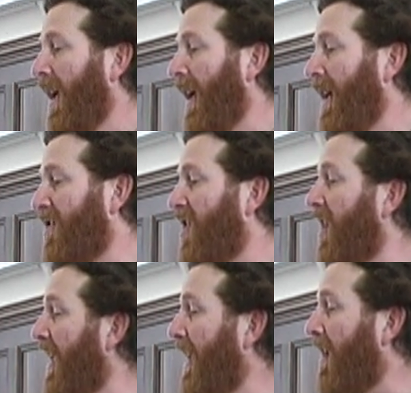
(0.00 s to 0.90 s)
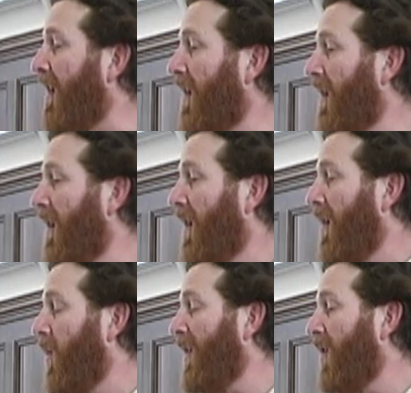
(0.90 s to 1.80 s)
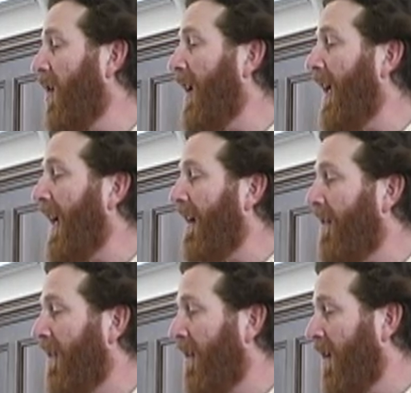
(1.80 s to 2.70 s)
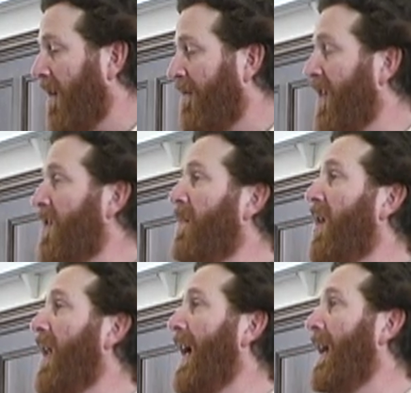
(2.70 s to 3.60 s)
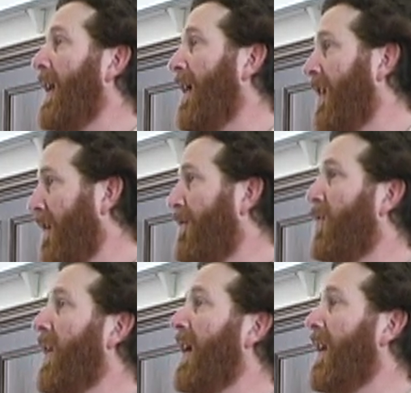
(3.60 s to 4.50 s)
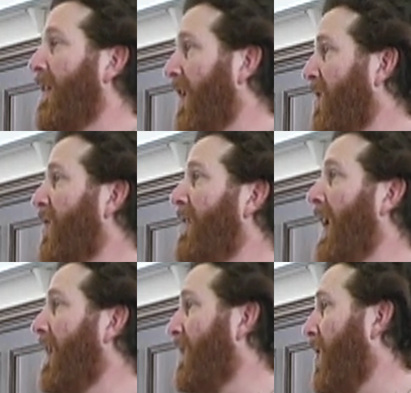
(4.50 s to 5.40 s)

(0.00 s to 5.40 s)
It's clear when you're looking at the visible light and the infrared and the ultraviolet.